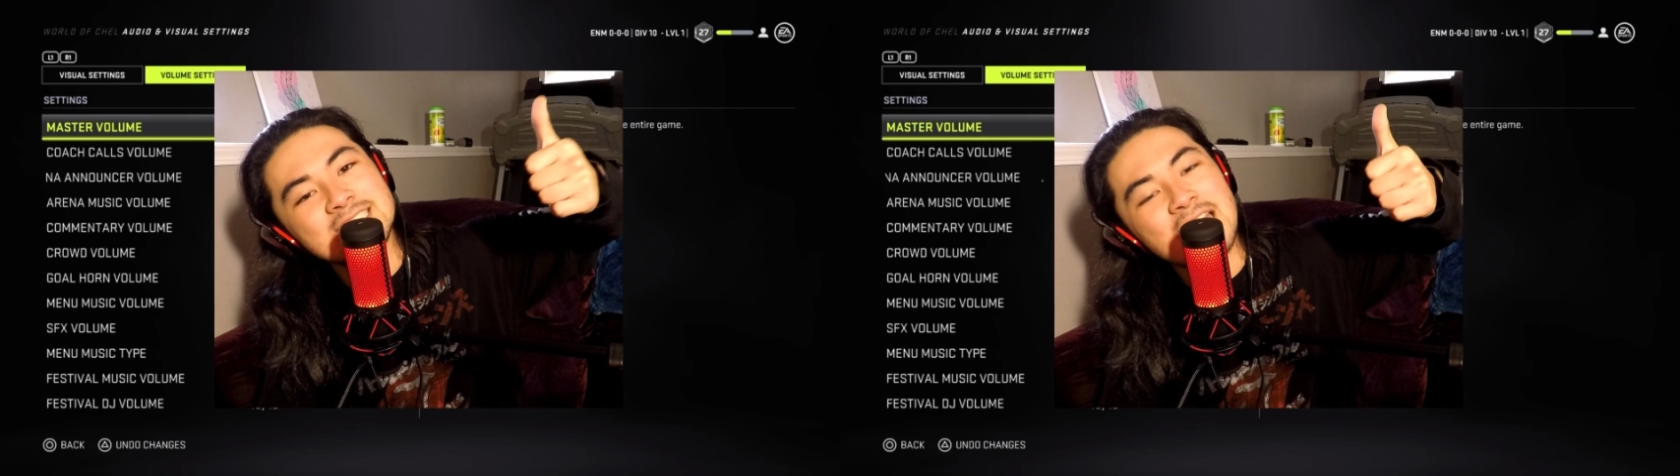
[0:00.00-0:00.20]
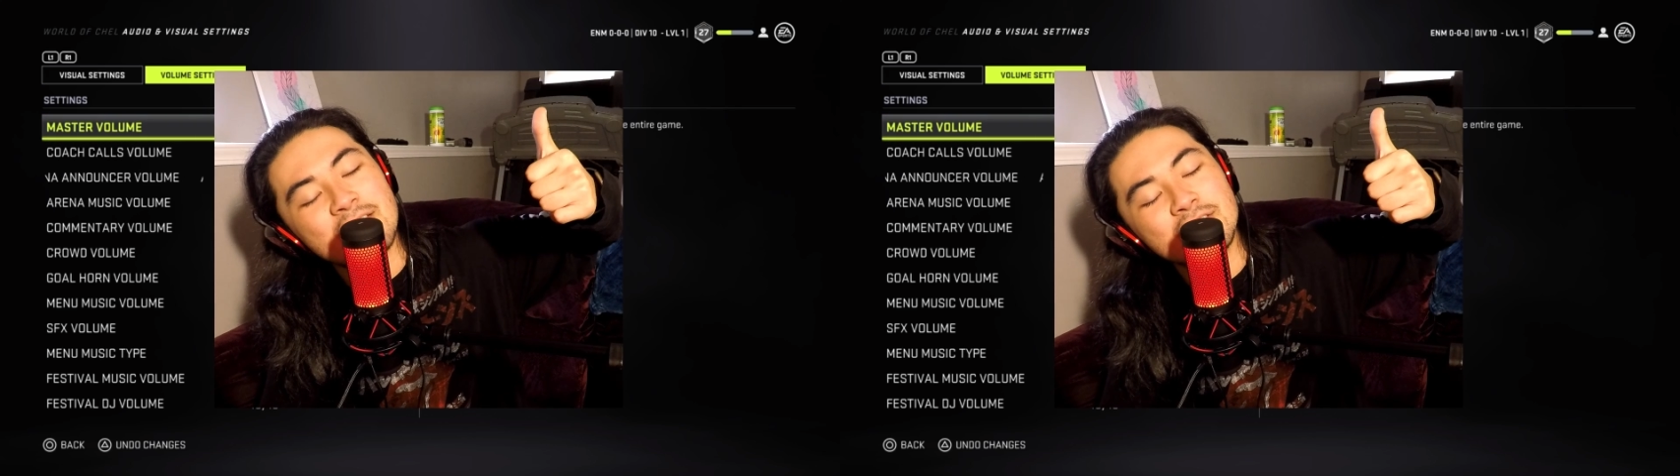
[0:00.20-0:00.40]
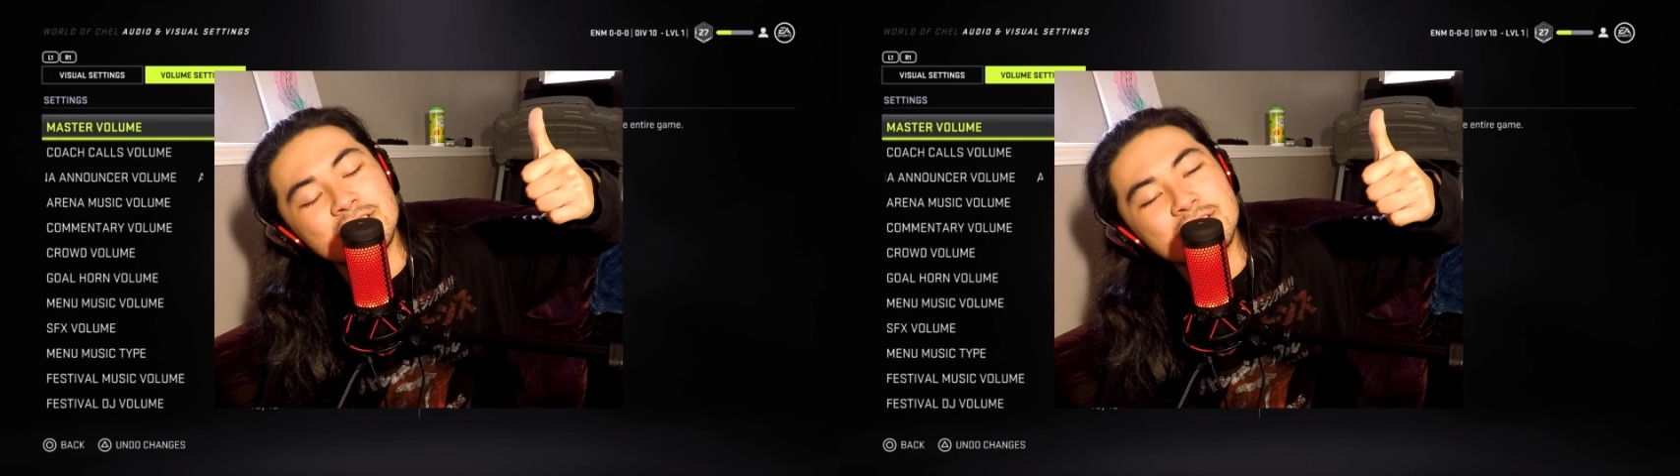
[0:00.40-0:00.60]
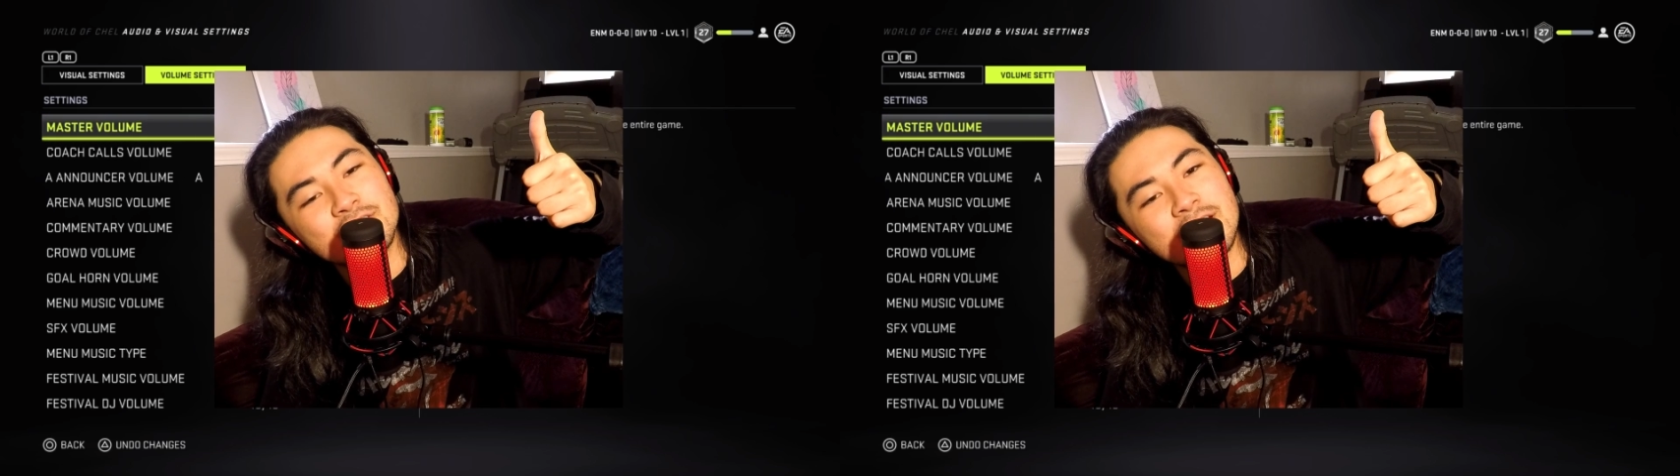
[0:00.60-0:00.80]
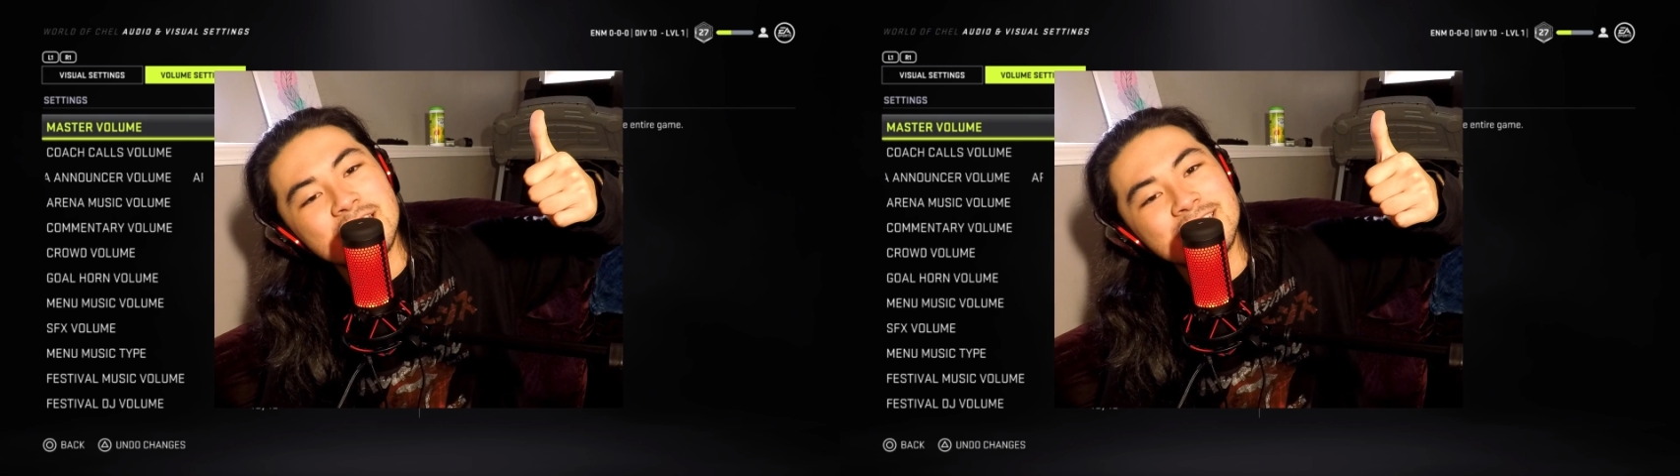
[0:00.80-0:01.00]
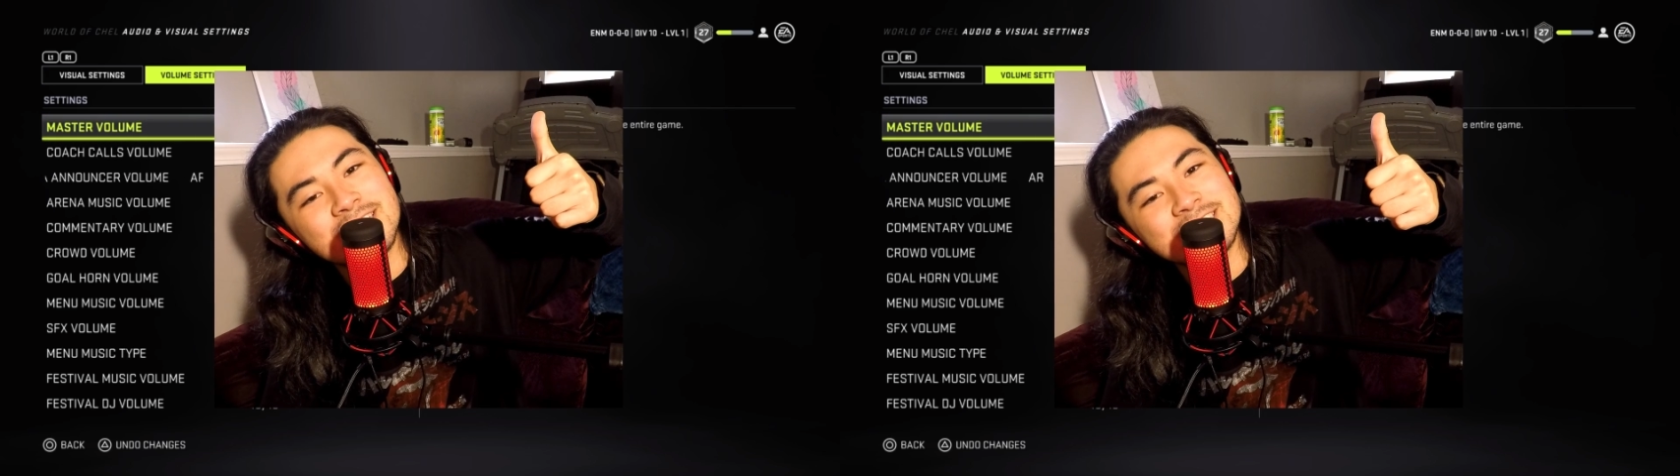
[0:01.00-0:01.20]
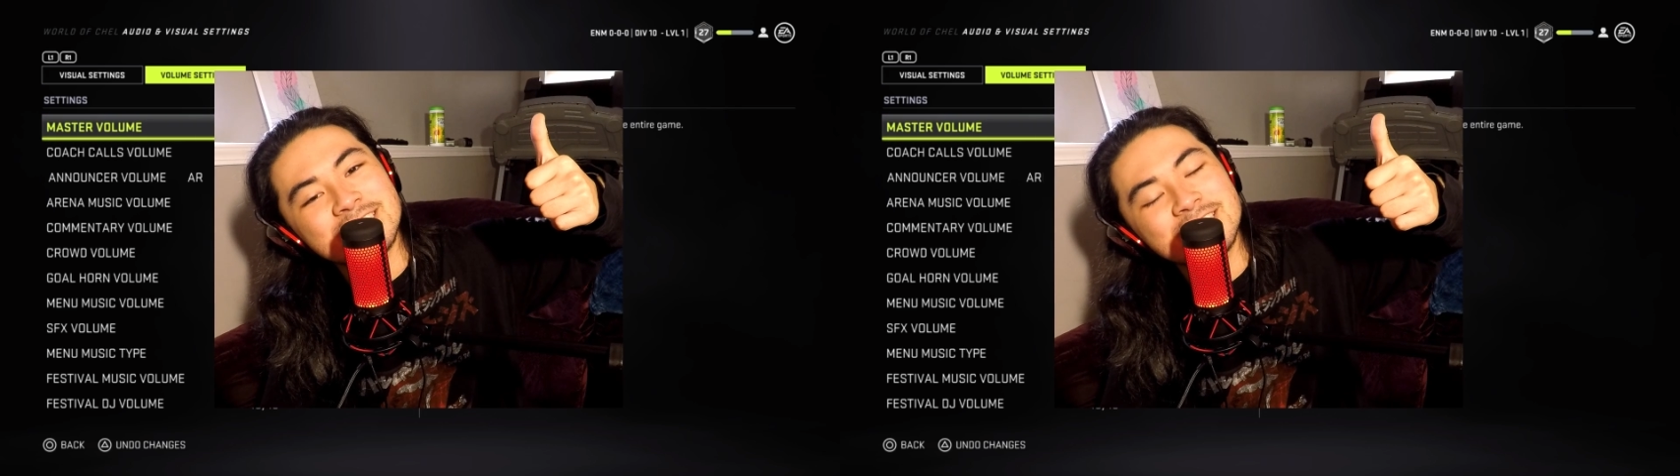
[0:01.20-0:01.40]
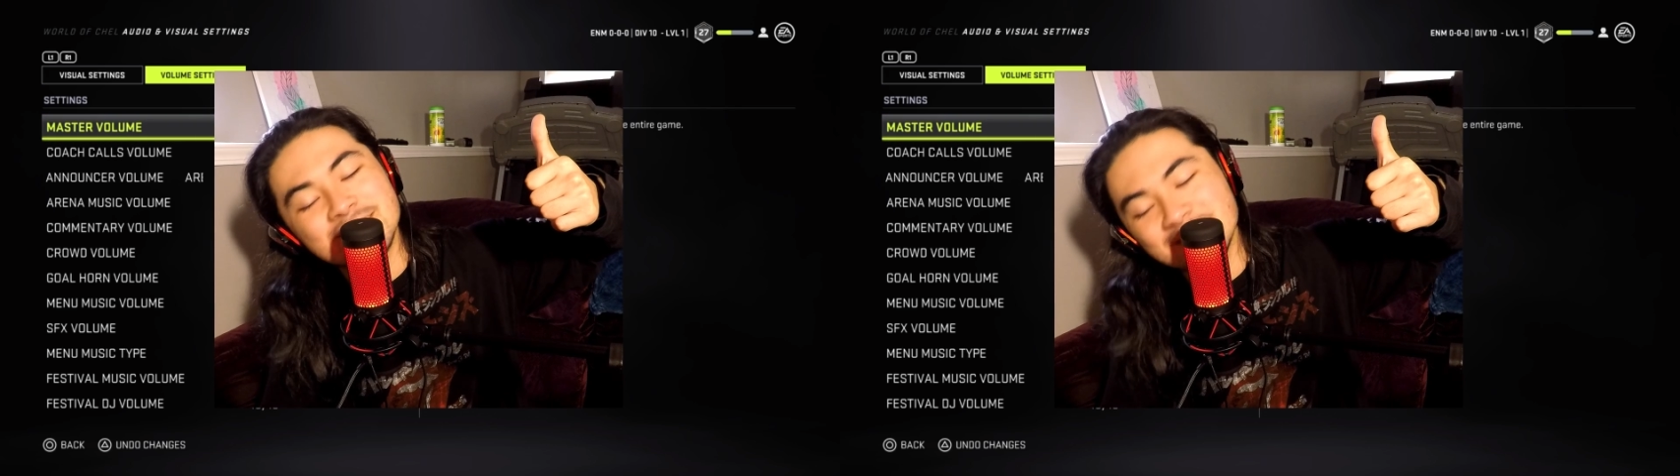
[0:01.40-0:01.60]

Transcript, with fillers: Have a great rest of your